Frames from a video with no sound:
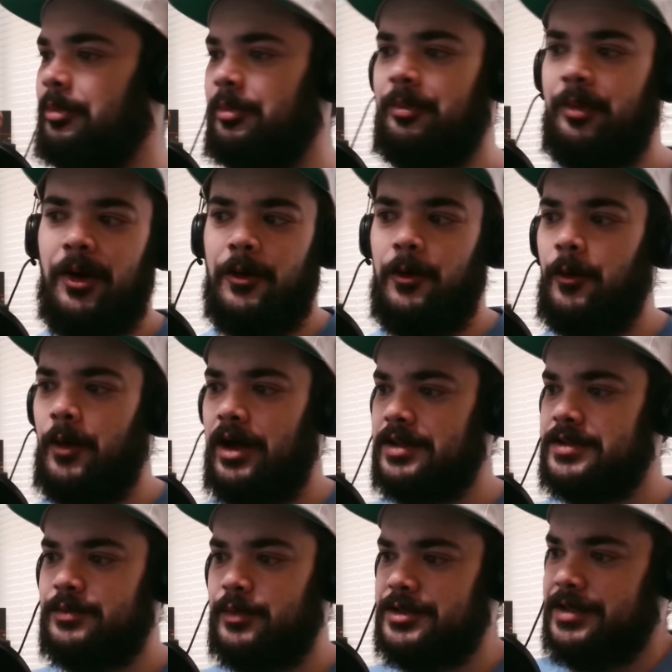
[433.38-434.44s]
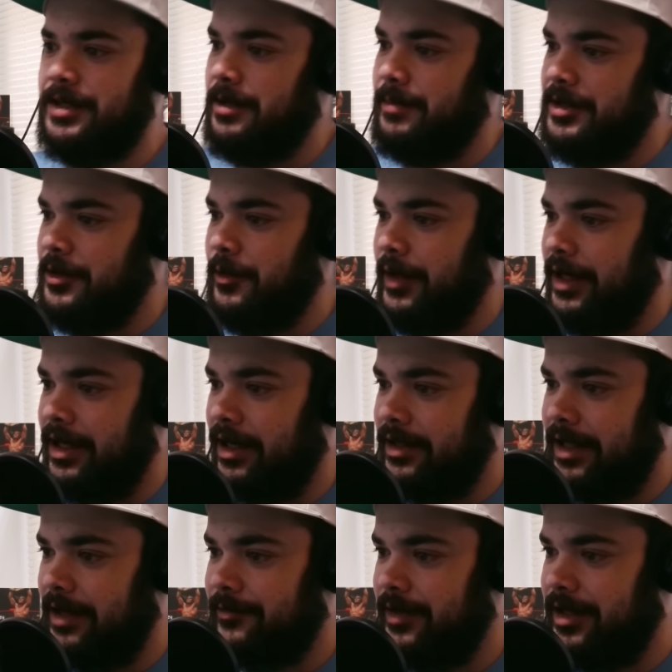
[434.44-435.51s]
But who else was going to be doing it on
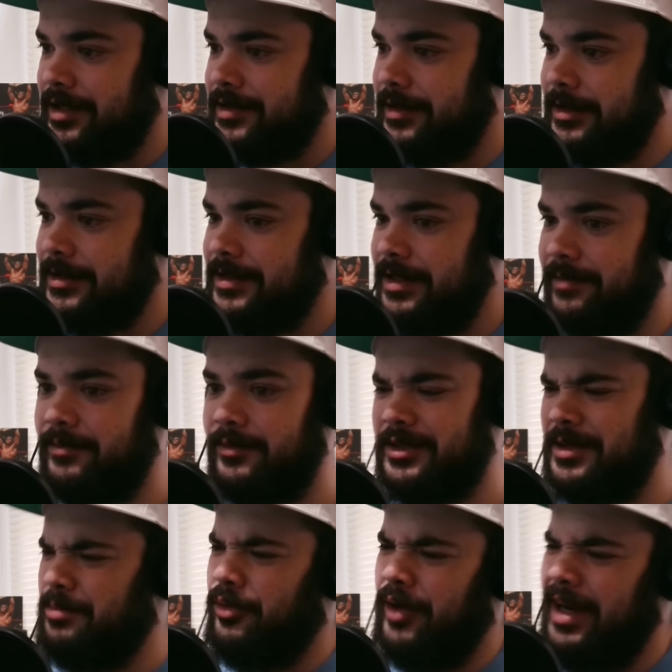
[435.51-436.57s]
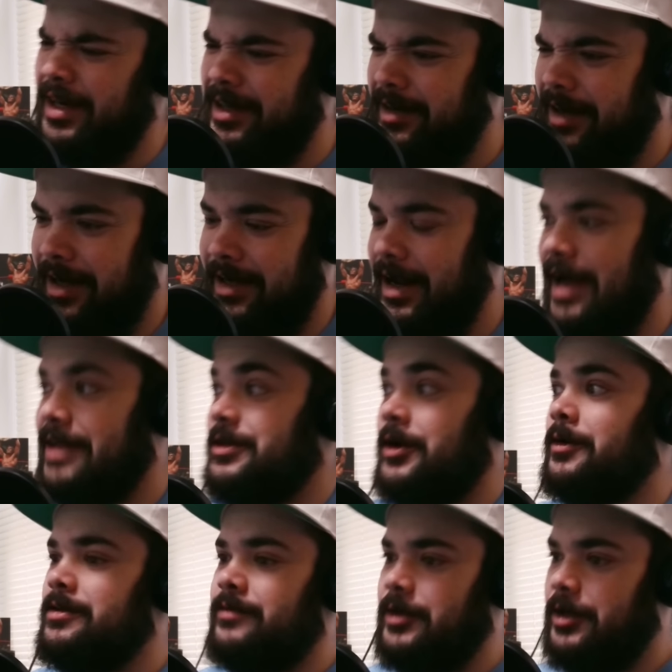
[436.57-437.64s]
that Phoenix Suns team? It was like Brandon Knight. I
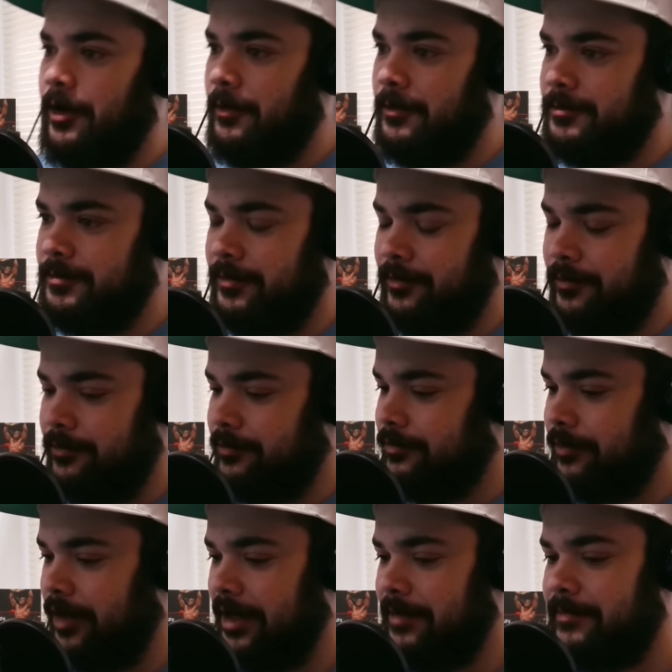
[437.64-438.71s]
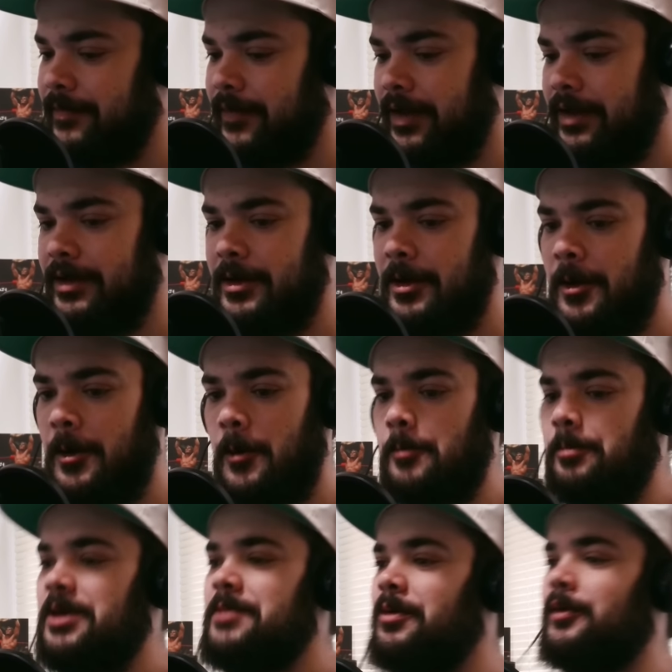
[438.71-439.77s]
don't even know, right?
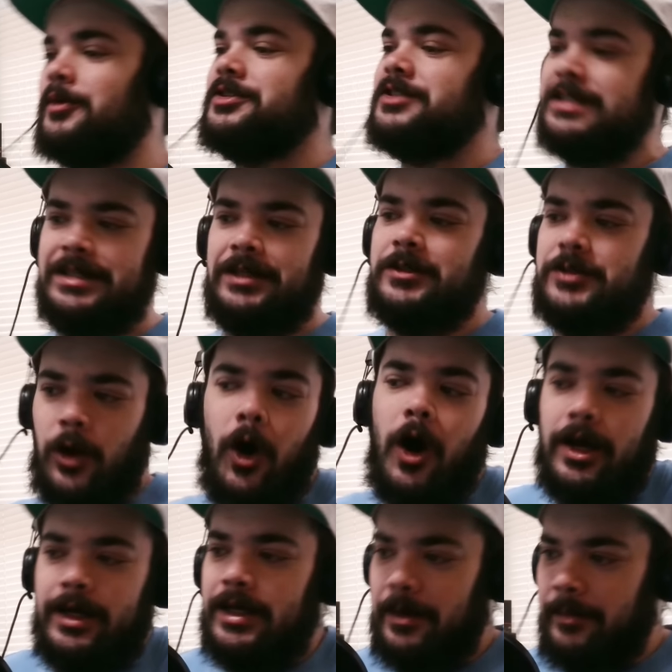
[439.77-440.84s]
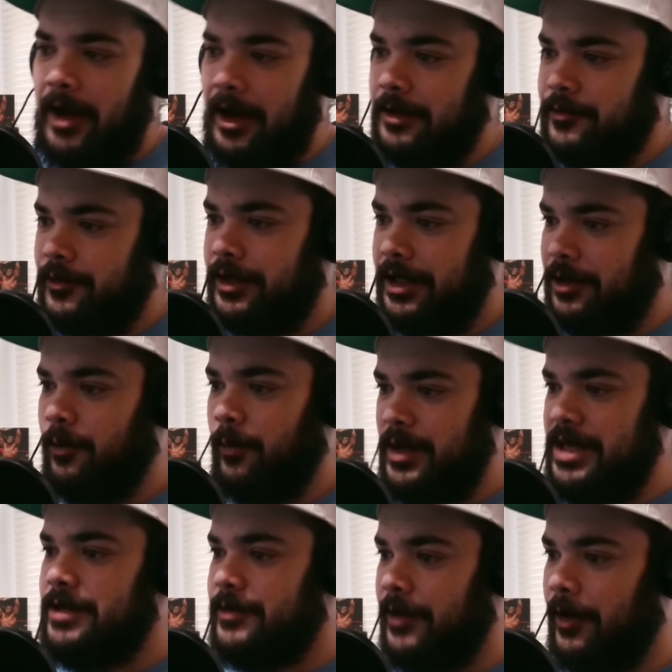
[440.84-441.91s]
People were still talking about it for like a
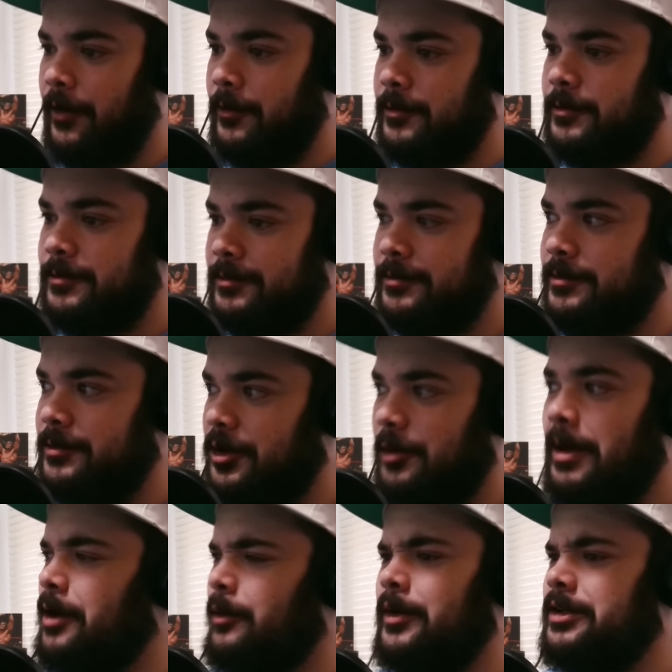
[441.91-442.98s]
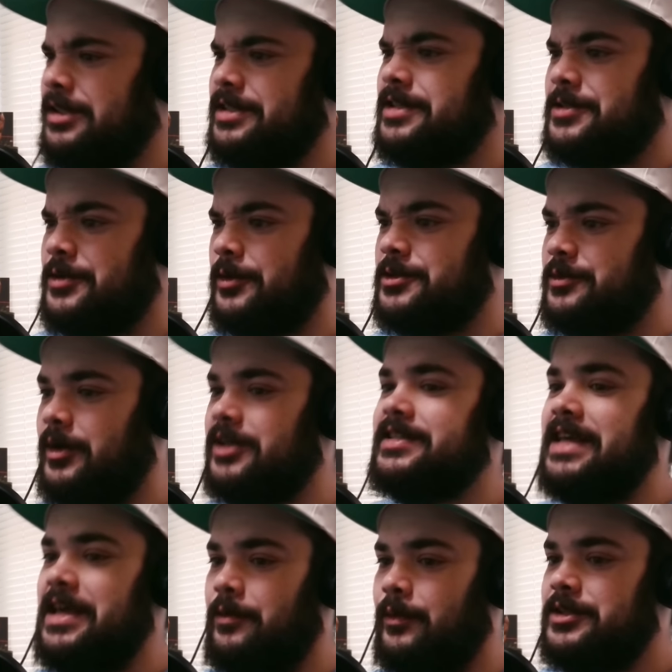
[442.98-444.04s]
week, though. No matter what the discourse was,
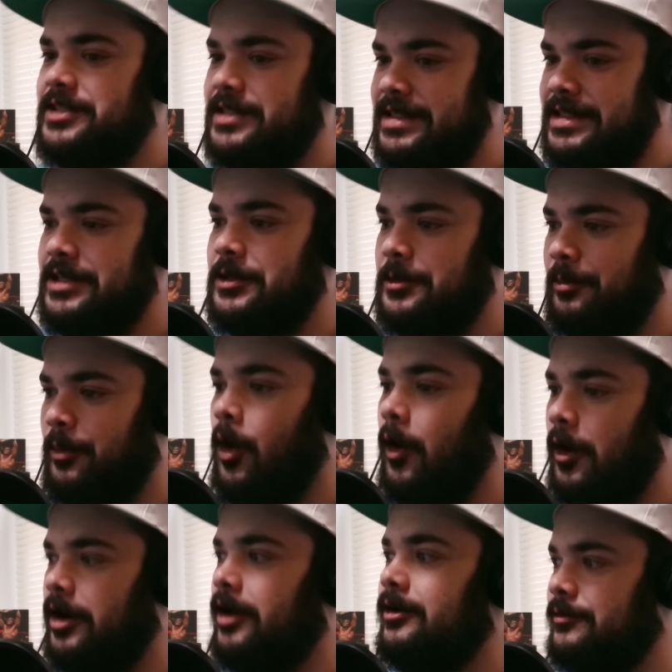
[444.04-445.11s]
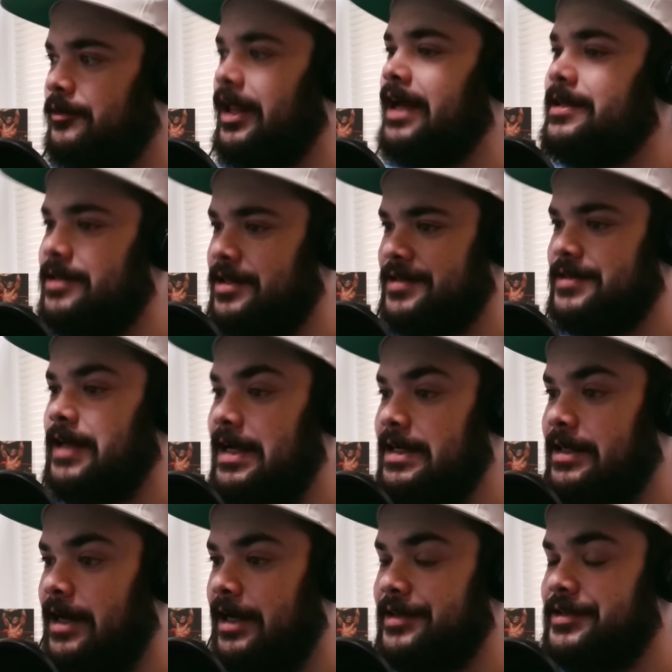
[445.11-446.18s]
it was still part of like the
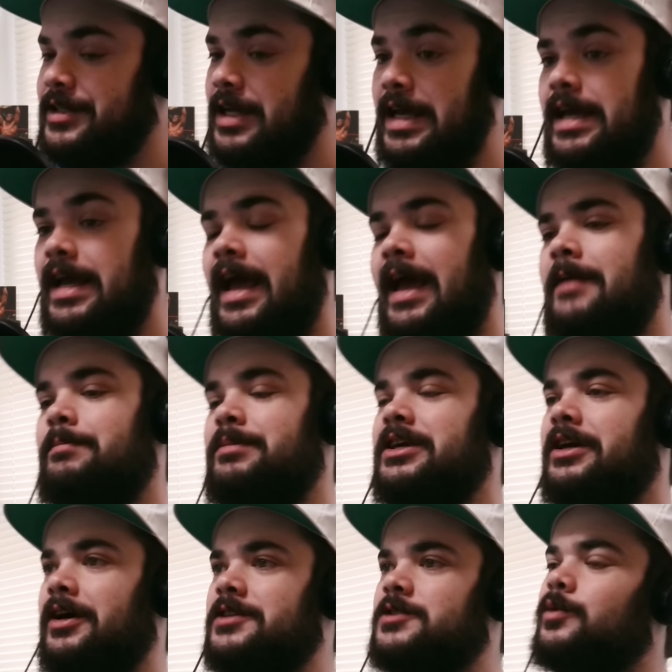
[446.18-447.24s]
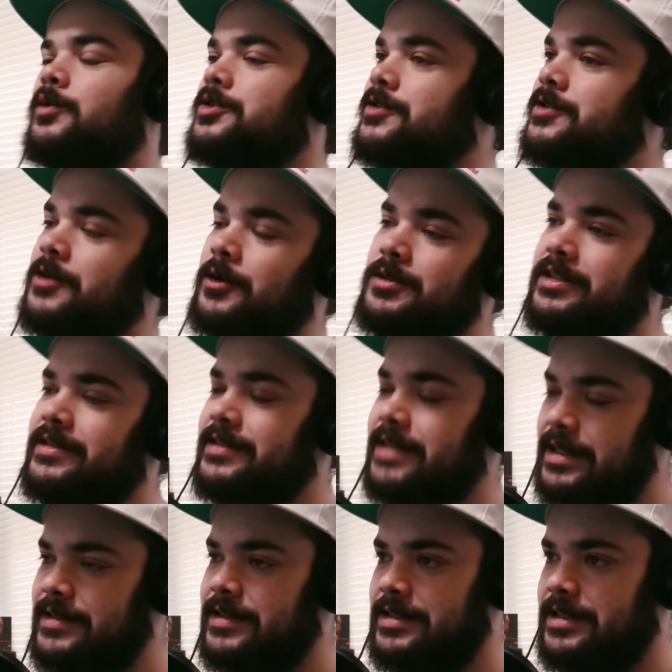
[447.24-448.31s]
zeitgeist. And because we're so
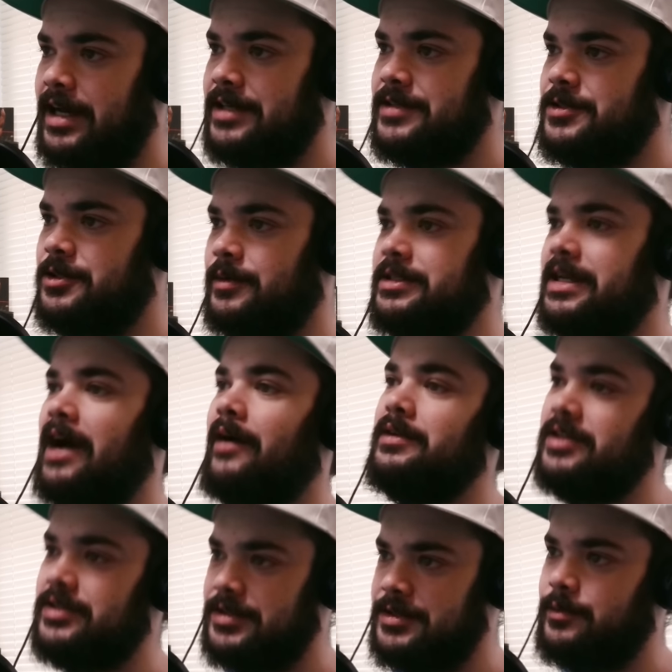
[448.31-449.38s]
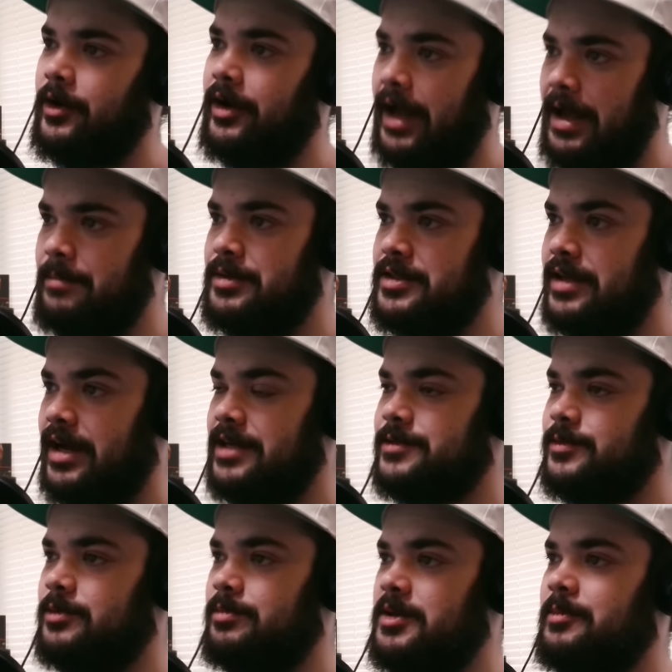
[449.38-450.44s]
desensitized to it now, and this is where I empathize
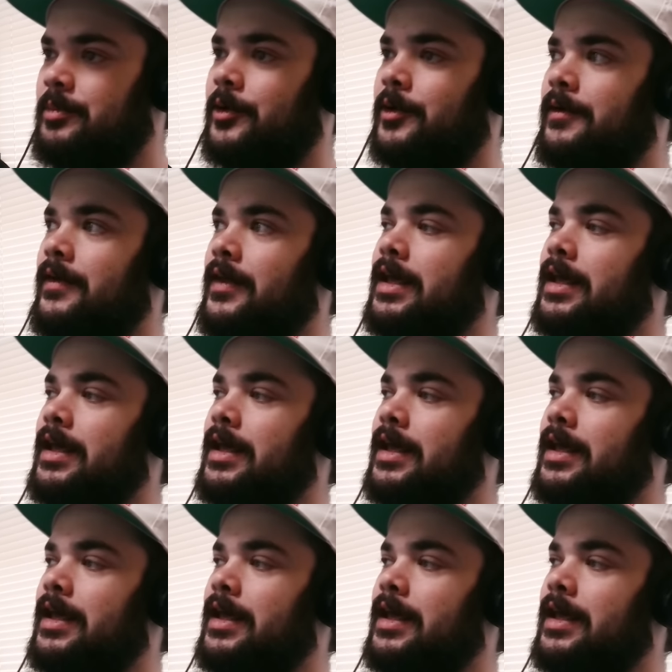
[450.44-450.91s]
with people,